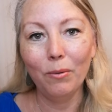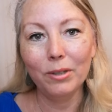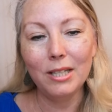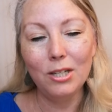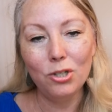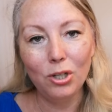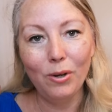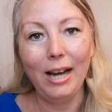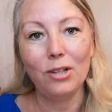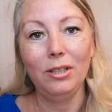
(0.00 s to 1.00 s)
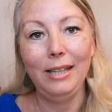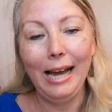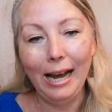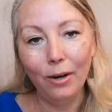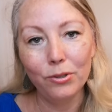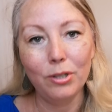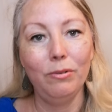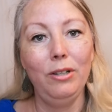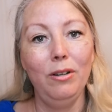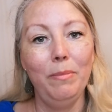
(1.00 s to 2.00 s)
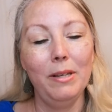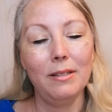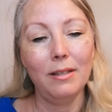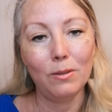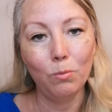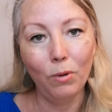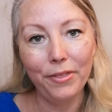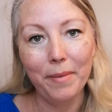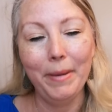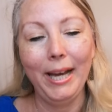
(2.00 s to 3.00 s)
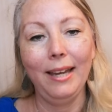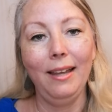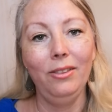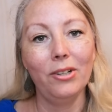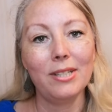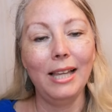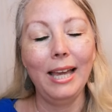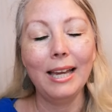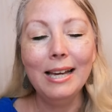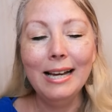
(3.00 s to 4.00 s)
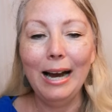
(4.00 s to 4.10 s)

where we're teaching you actually how to run your business, what the back end looks like.